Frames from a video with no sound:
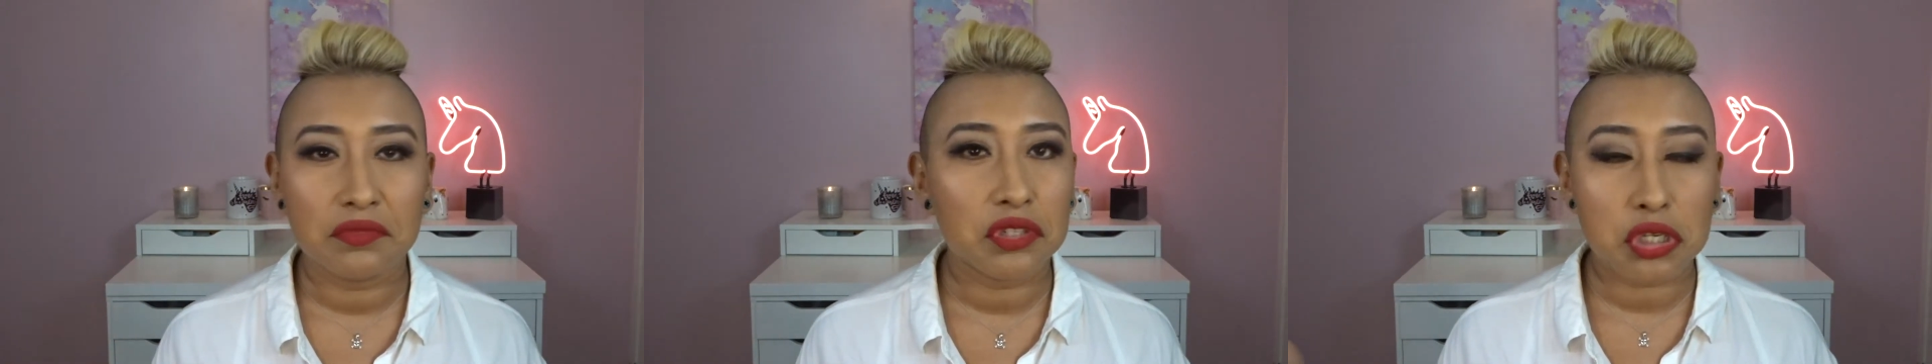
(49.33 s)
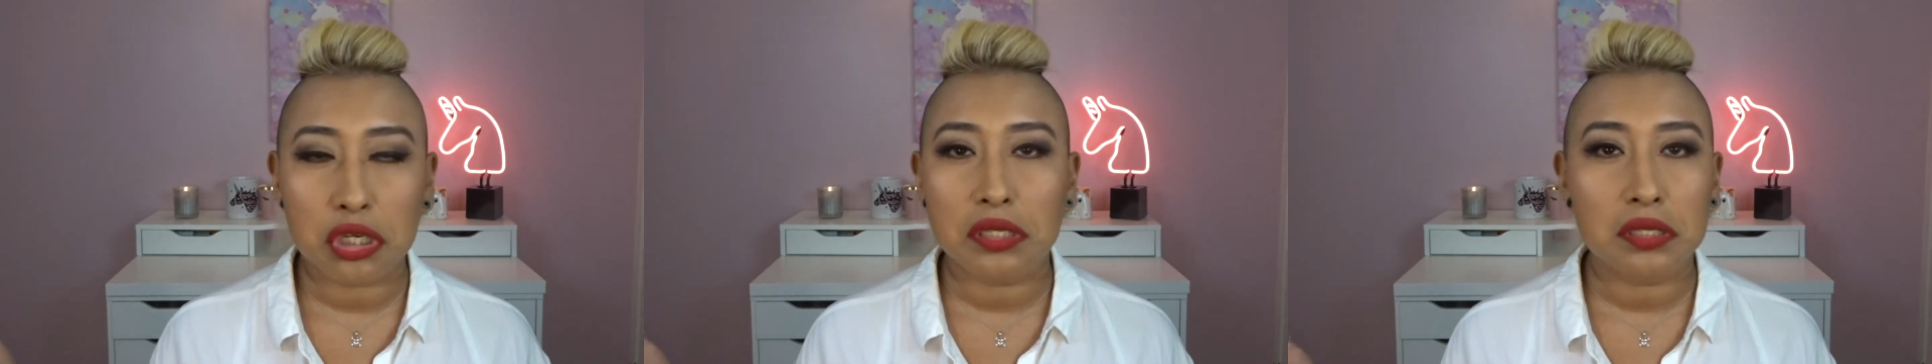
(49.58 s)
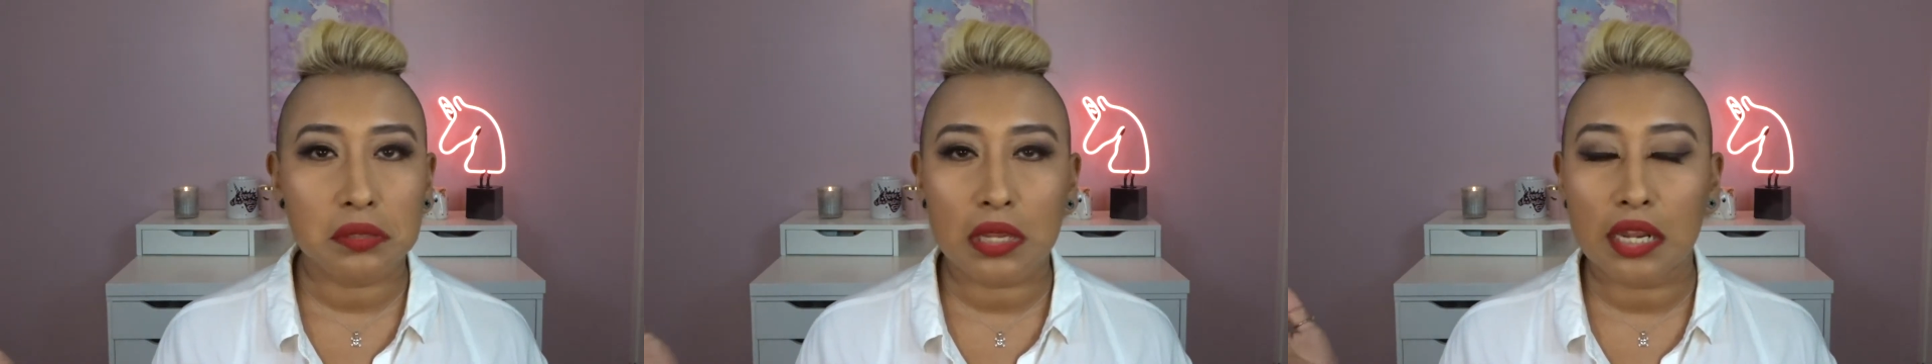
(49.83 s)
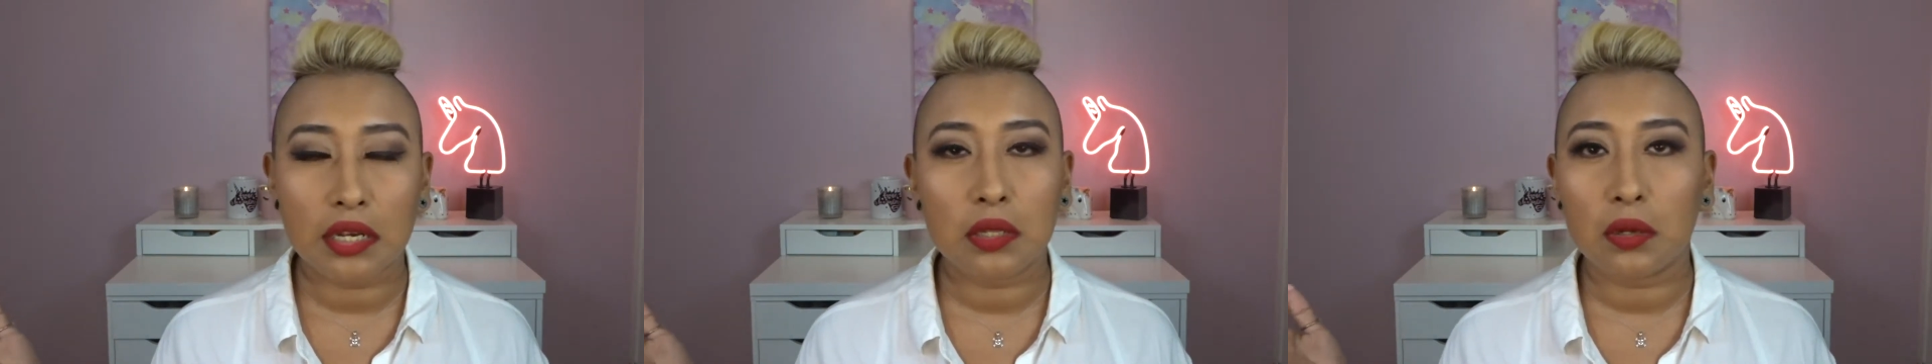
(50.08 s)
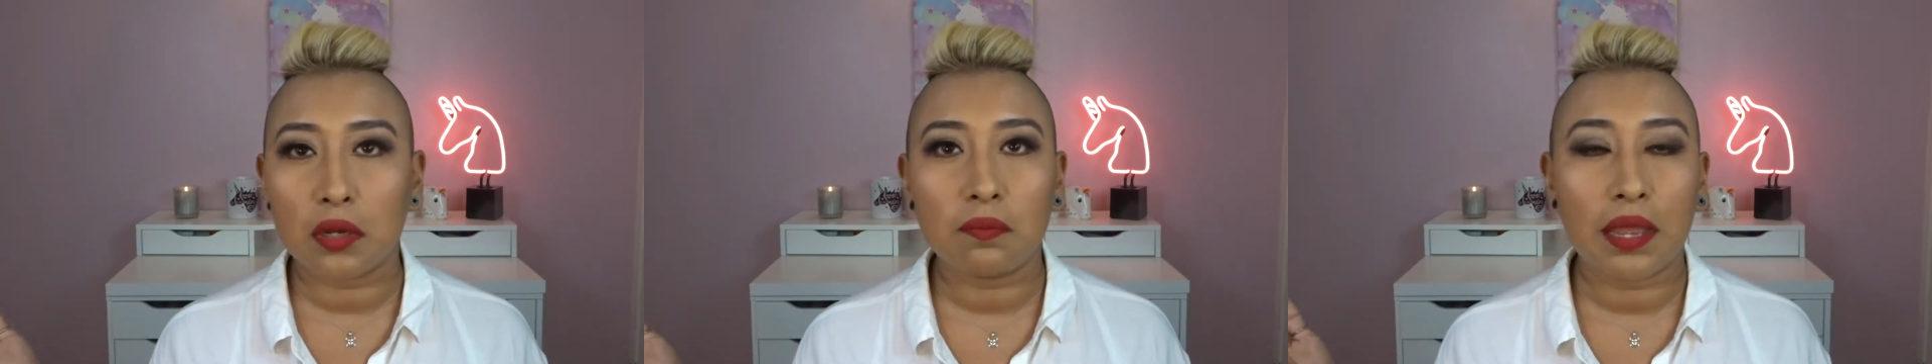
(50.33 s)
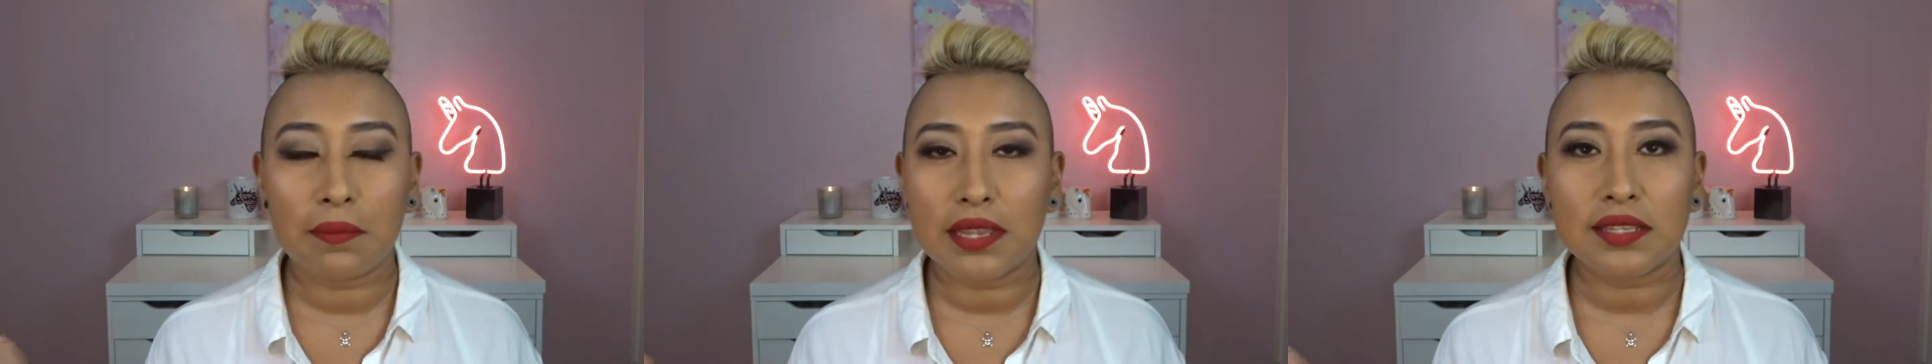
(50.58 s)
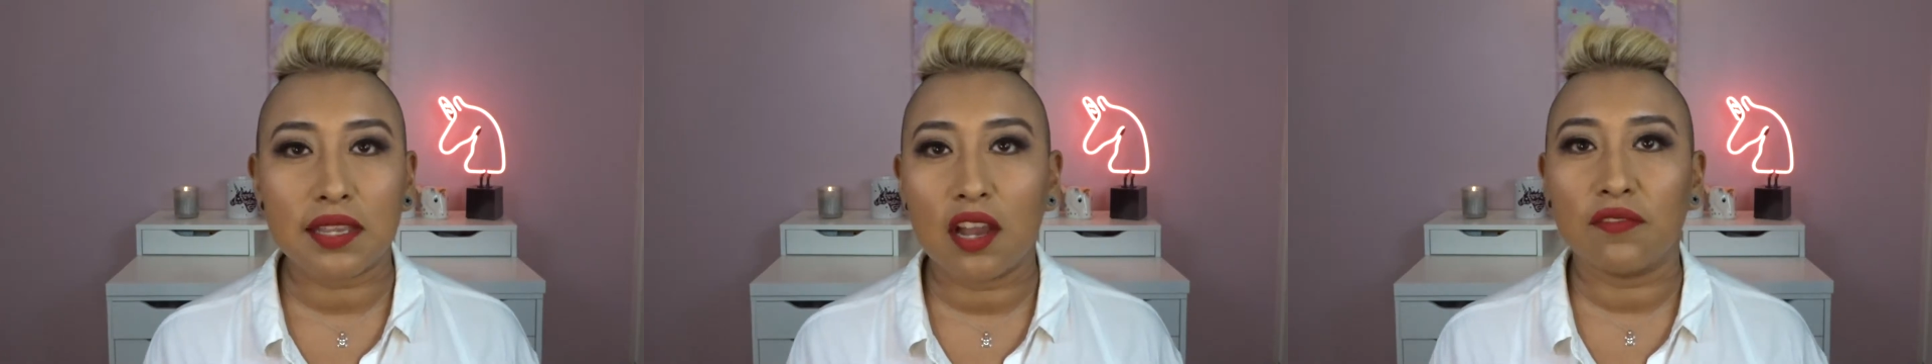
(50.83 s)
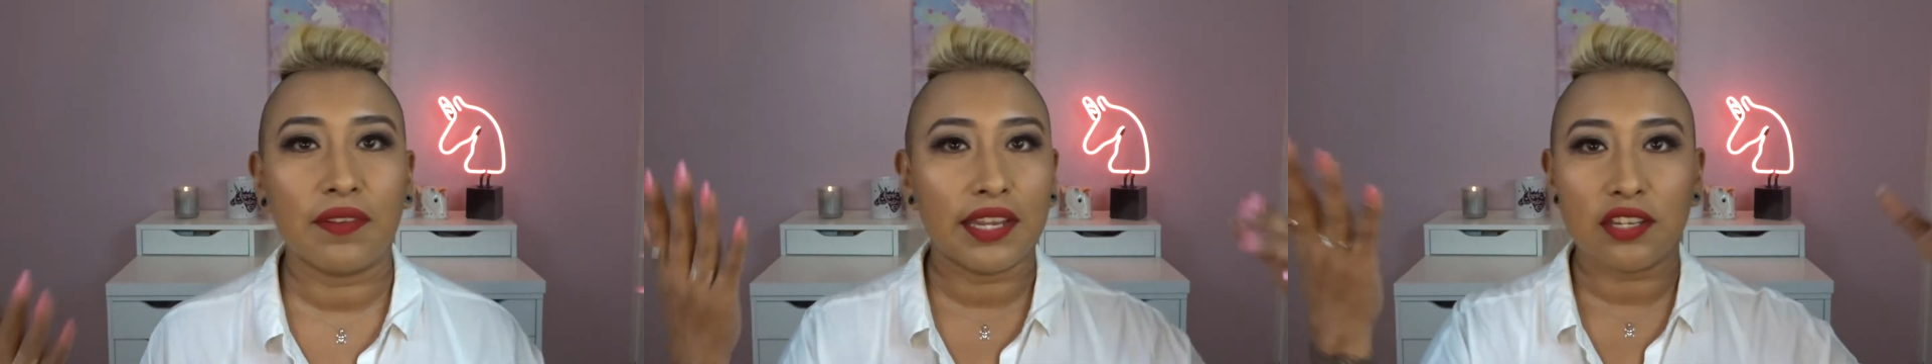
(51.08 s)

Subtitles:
Just kind of learned by myself and